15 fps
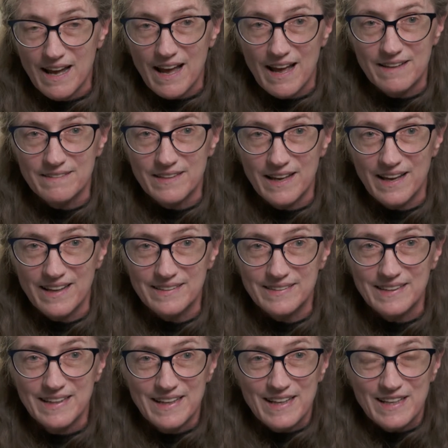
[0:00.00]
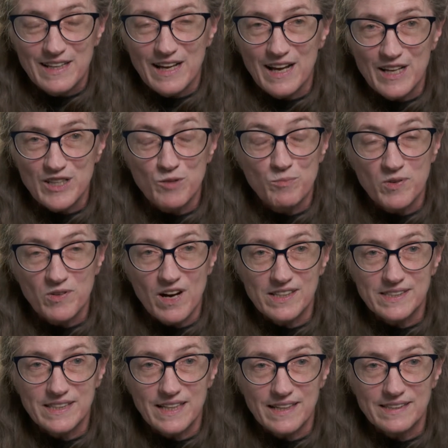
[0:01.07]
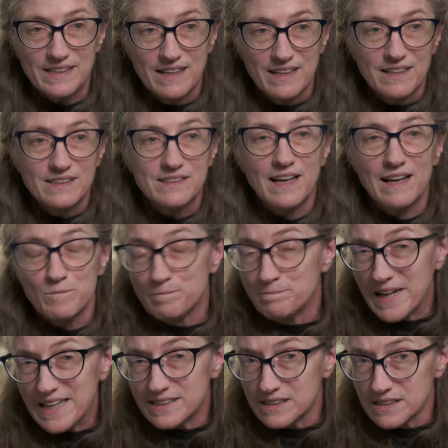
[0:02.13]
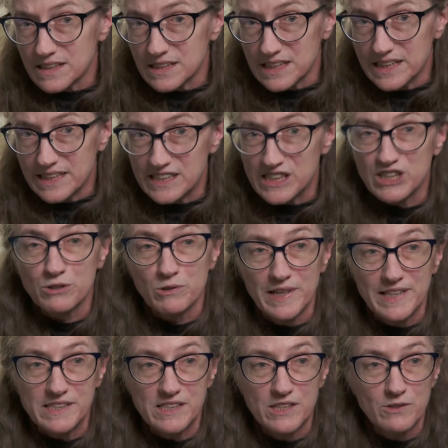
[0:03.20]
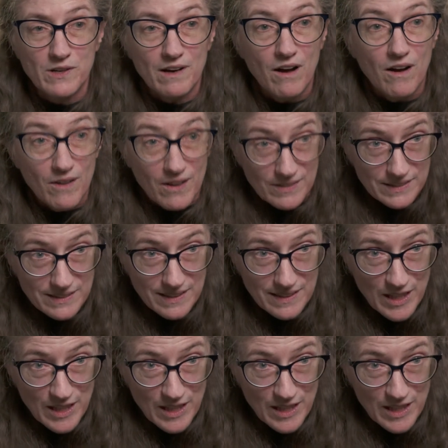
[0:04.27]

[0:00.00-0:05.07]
and then the project basically screeched to a halt